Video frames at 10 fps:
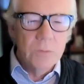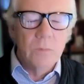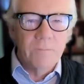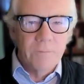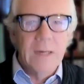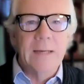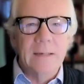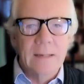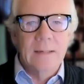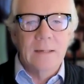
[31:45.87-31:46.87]
you will
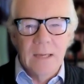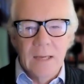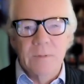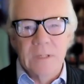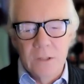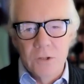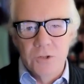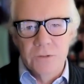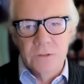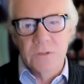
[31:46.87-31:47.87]
find AI
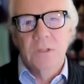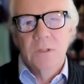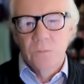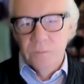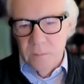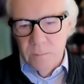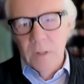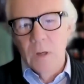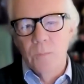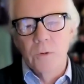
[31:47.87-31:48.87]
applications within
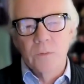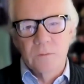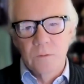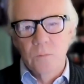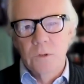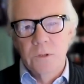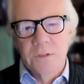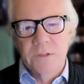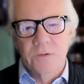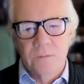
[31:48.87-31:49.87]
PowerPoint, within Word,
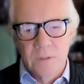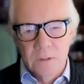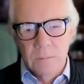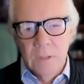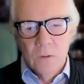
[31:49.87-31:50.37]
etc., that are